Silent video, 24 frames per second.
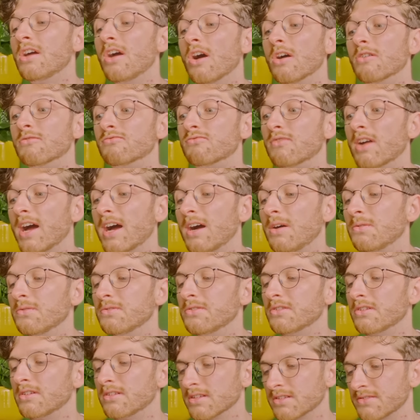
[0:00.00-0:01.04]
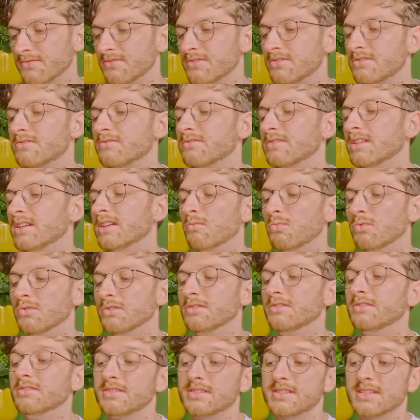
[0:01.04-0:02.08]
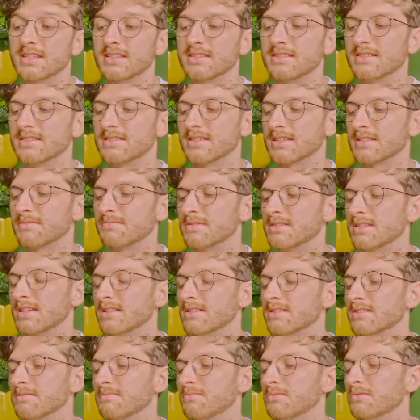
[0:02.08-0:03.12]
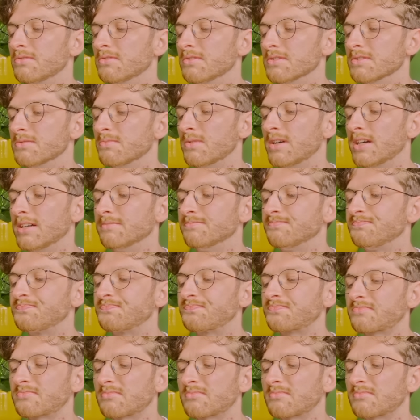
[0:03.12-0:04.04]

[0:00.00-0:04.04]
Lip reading: around Oxford Street won 66% support as well.